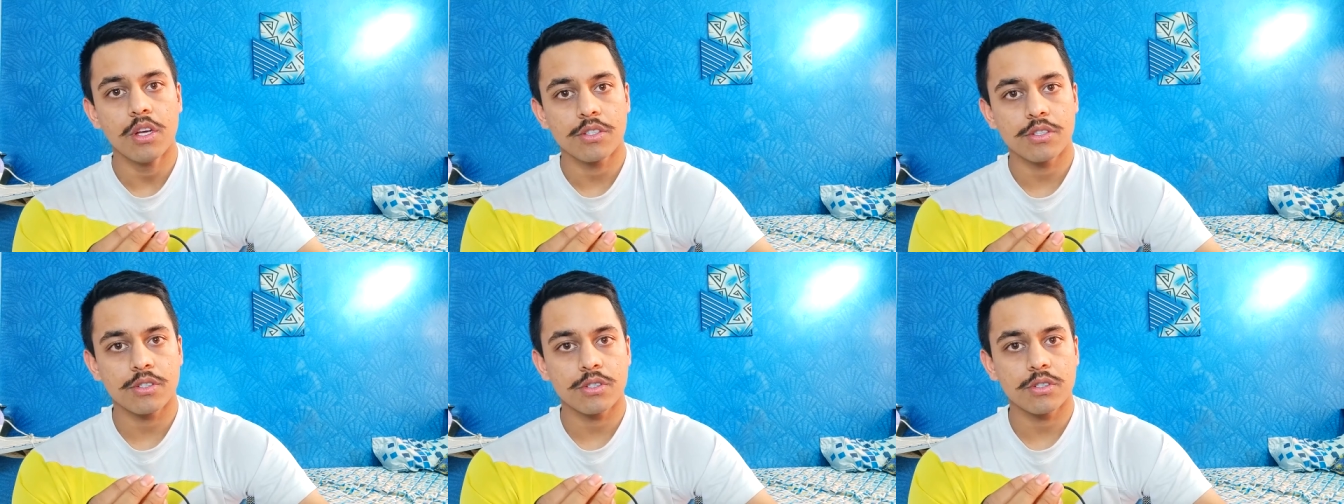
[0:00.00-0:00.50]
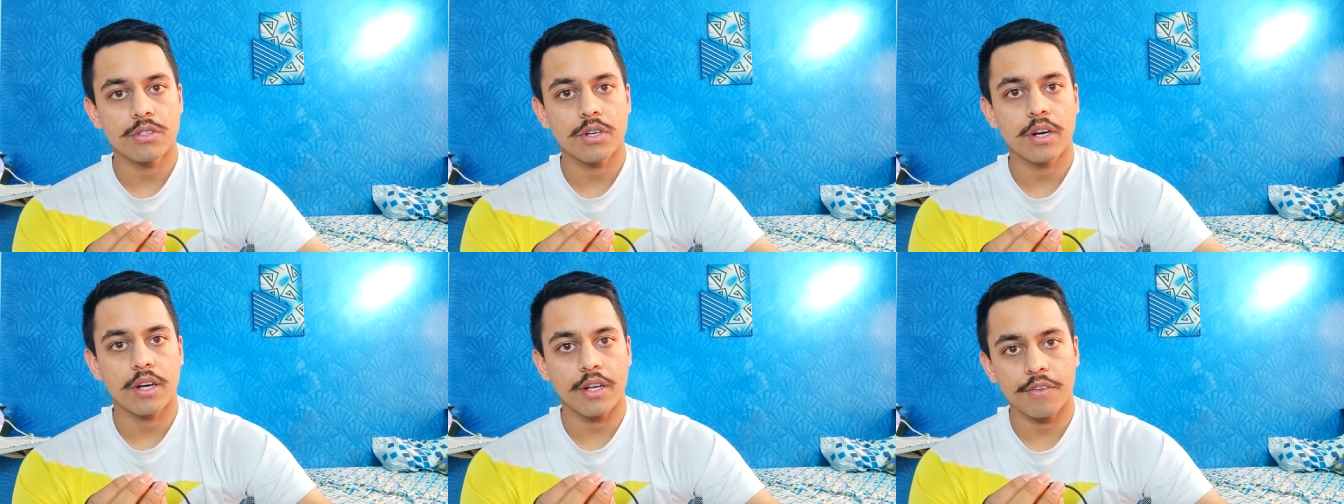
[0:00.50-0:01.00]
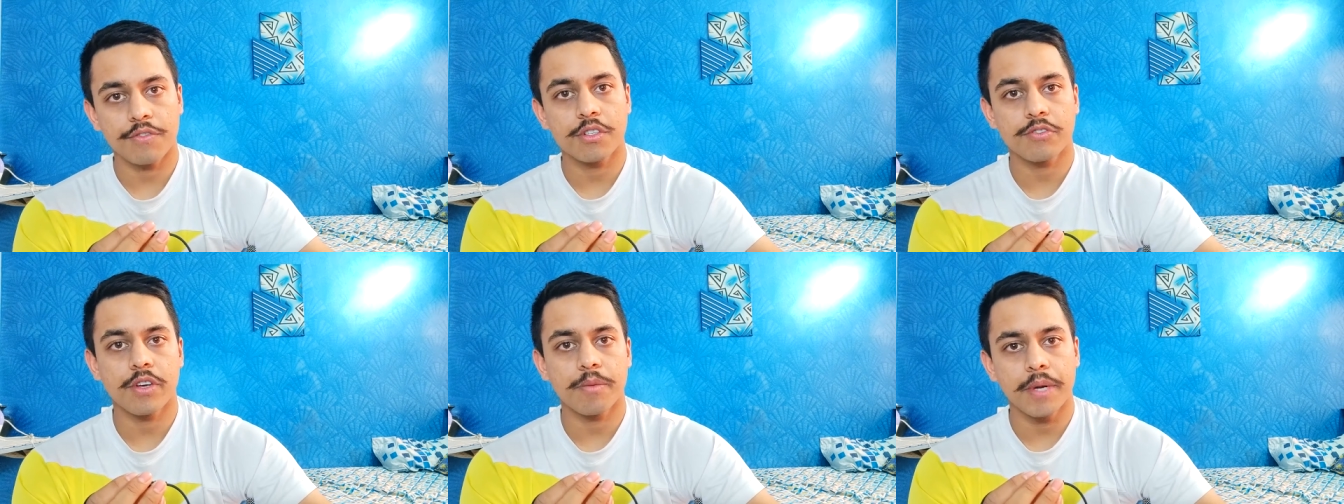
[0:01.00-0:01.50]
So of
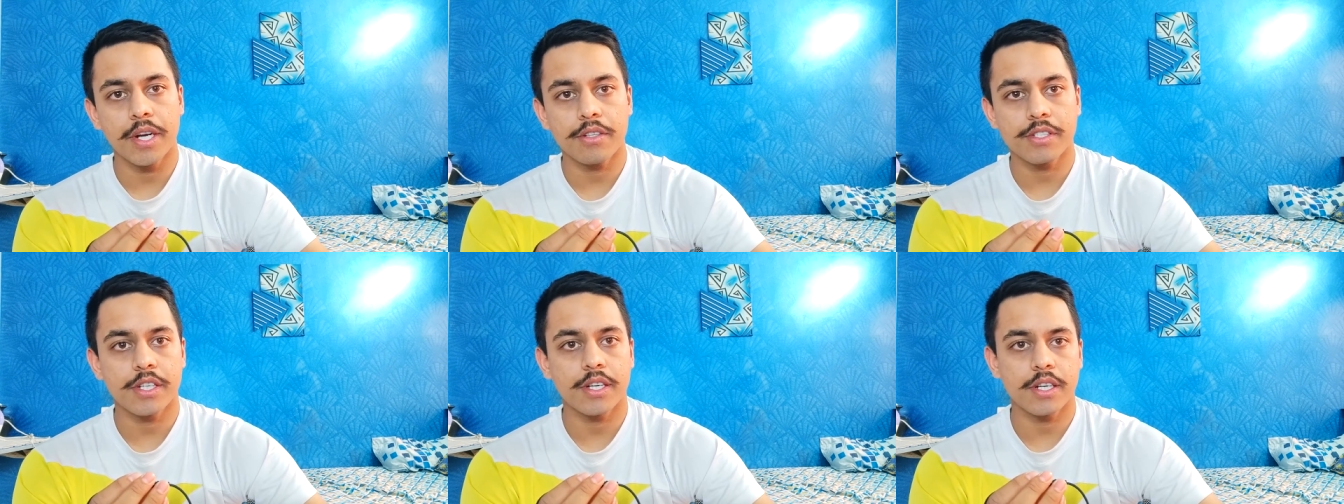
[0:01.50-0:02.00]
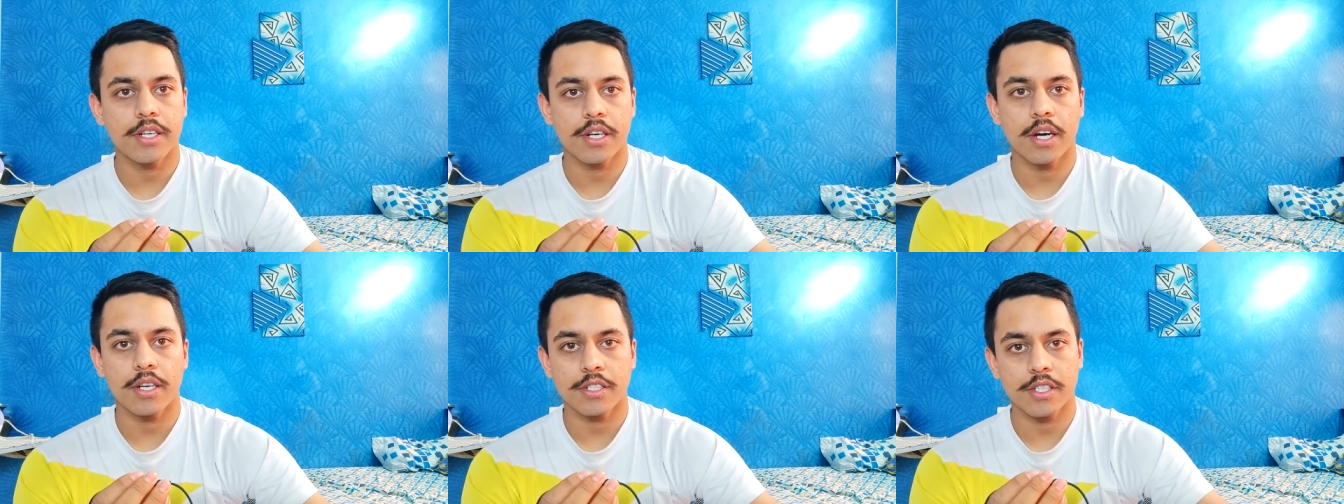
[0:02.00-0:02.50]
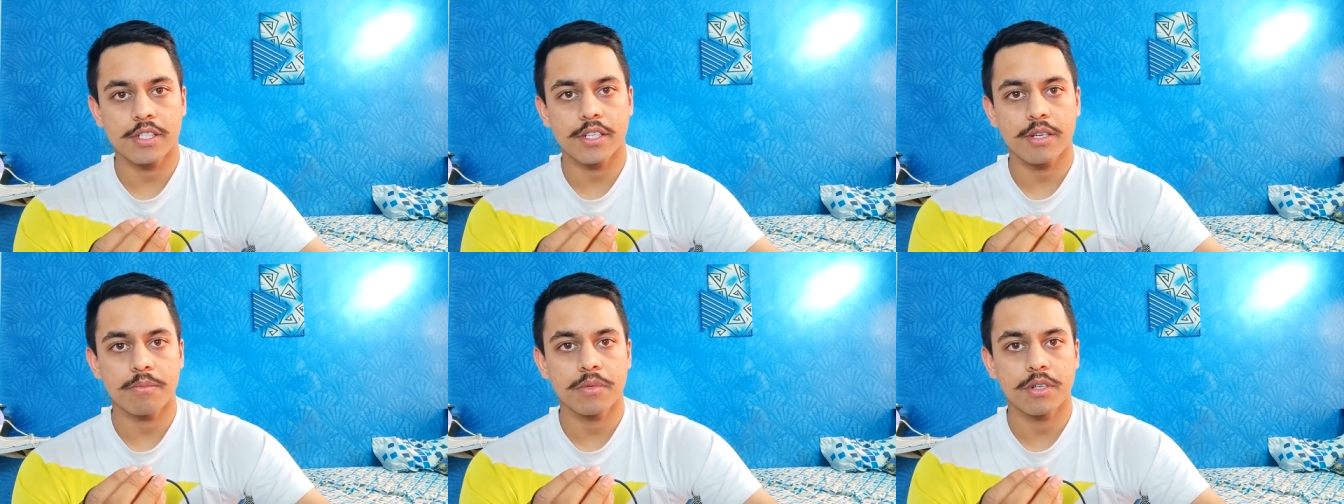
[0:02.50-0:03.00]
course, we are made to sit in our chest
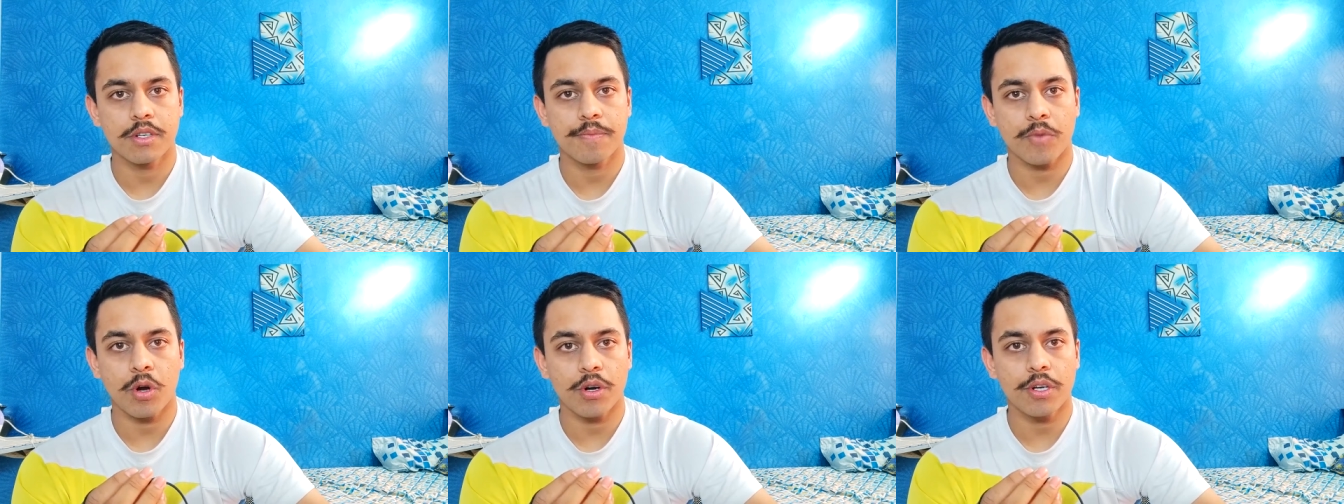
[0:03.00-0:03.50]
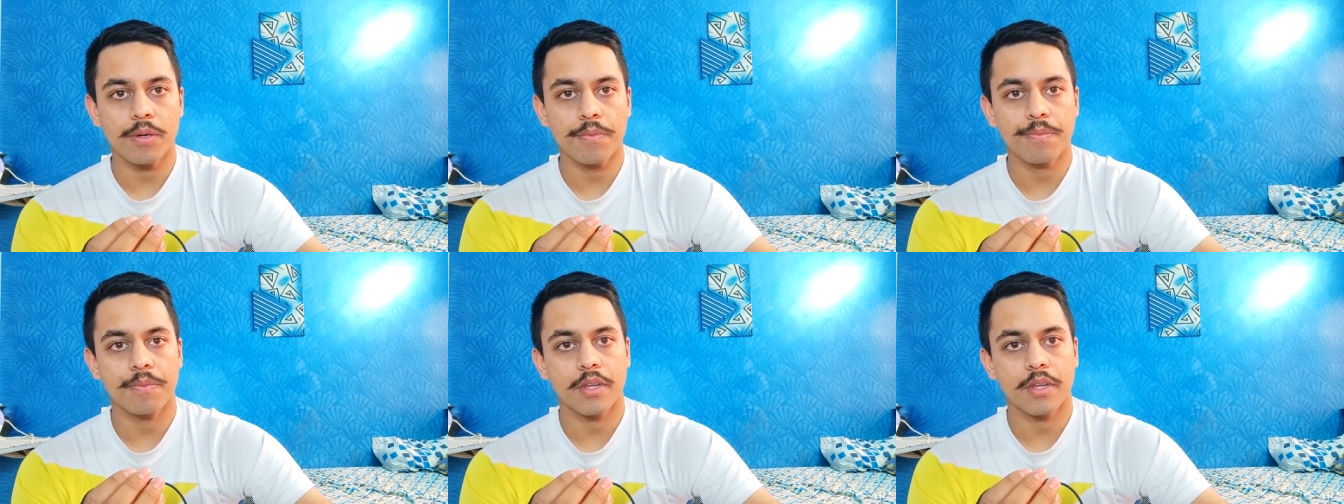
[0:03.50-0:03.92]
number order.